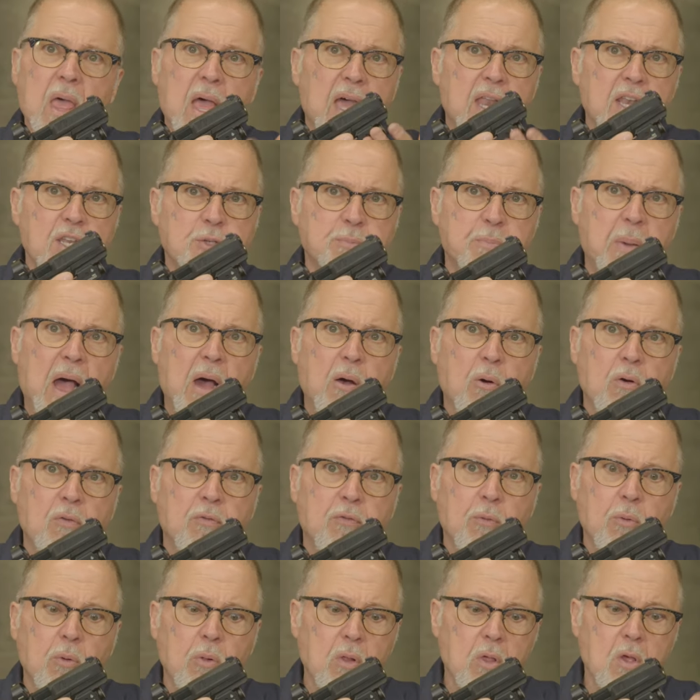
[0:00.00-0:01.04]
and it's
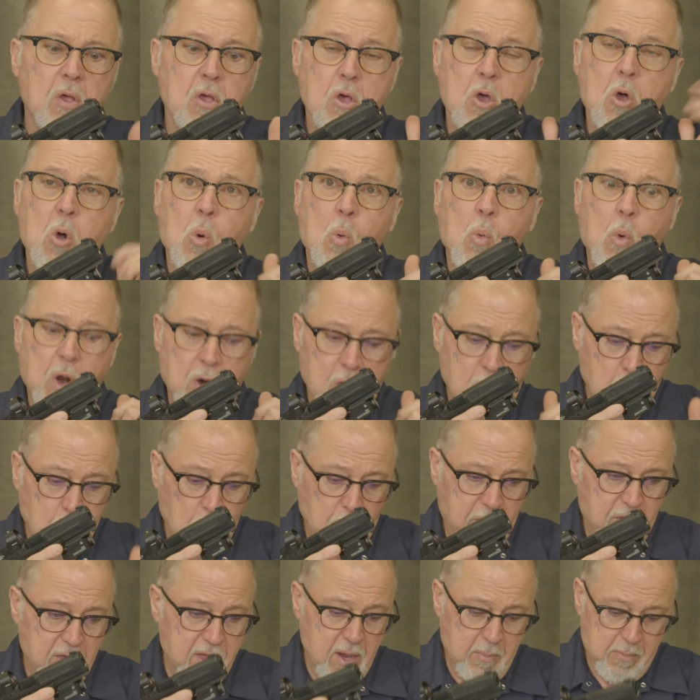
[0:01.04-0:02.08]
powerful. One cool
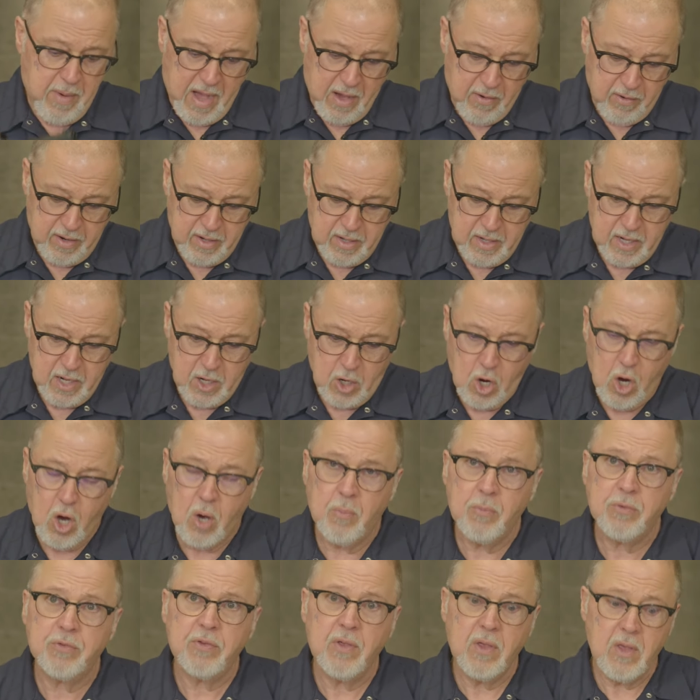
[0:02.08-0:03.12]
thing about it, it
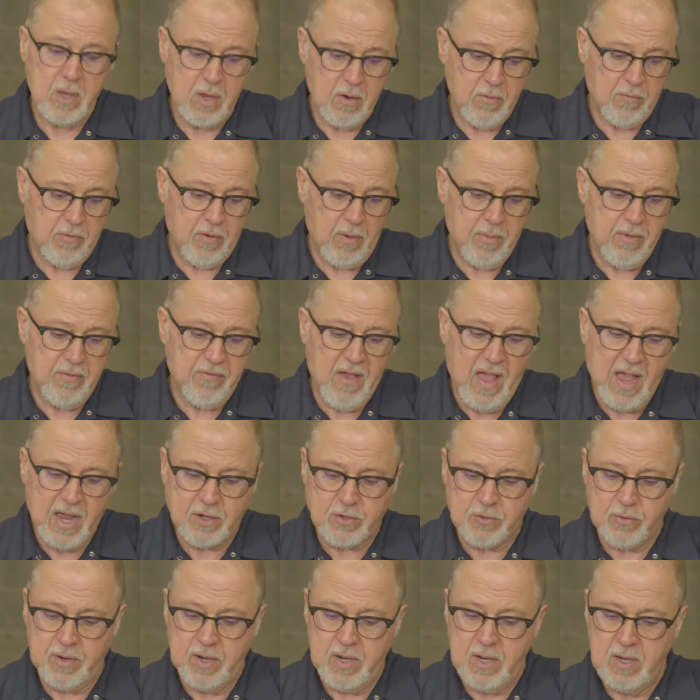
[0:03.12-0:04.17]
comes from the
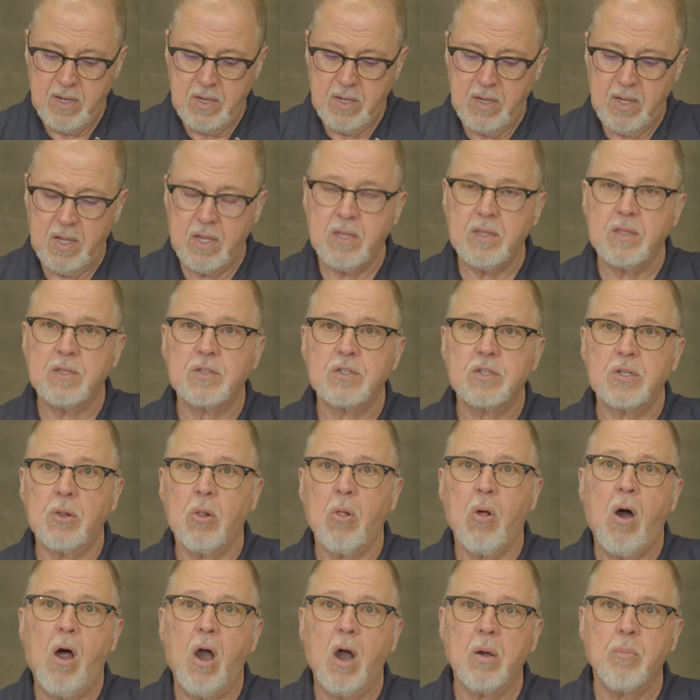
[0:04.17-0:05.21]
factory in this
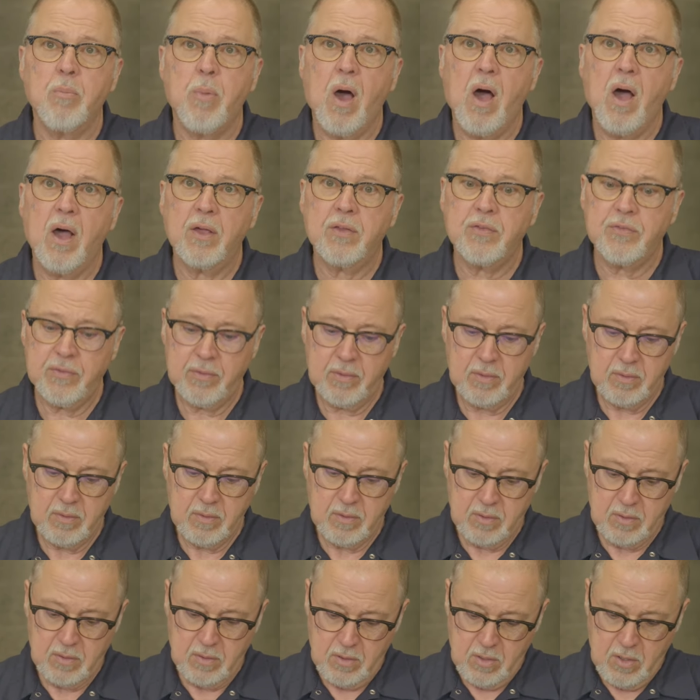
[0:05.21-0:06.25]
little hard box,
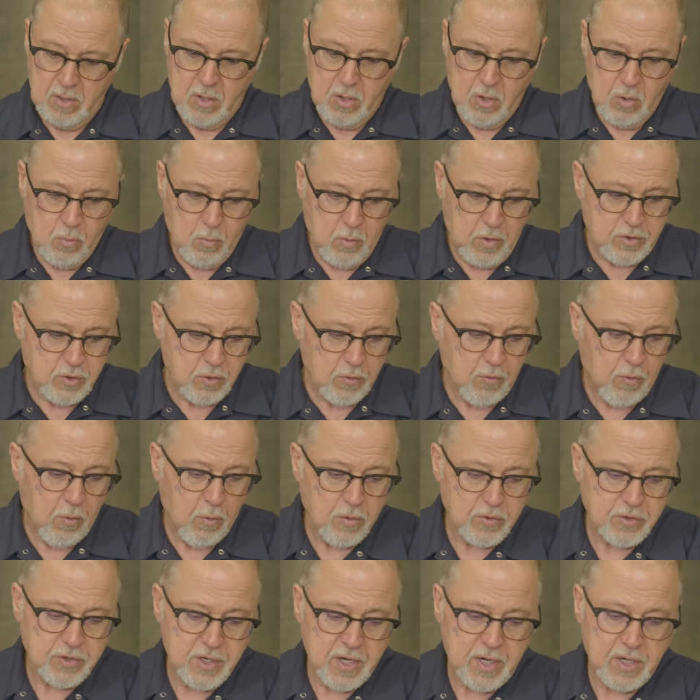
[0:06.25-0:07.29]
which of
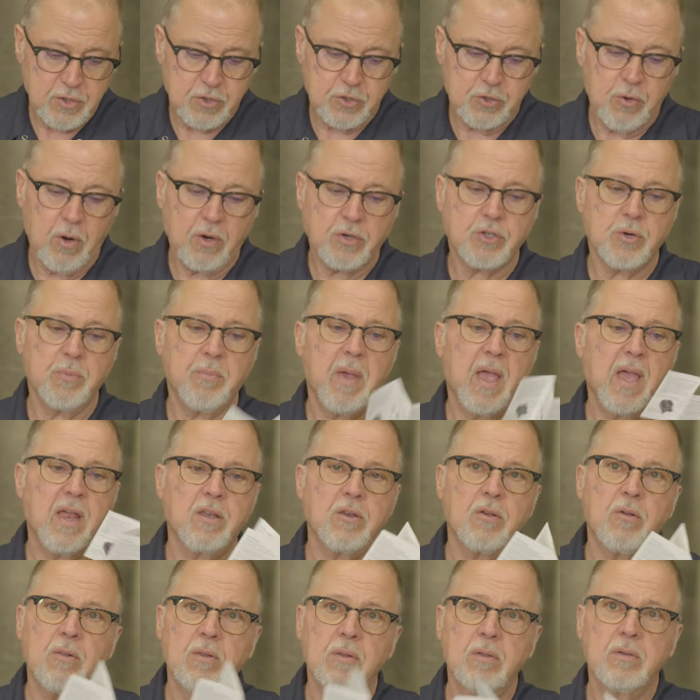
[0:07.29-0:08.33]
course the instruction
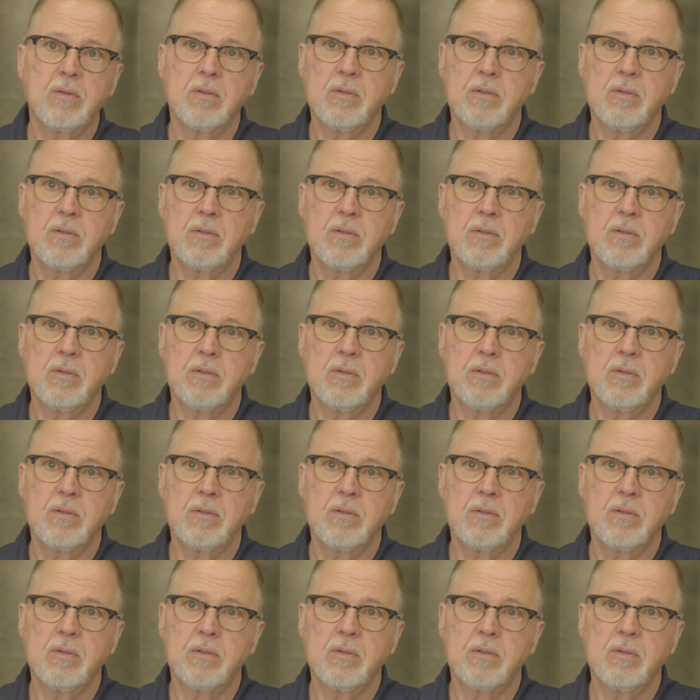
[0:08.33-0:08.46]
manual.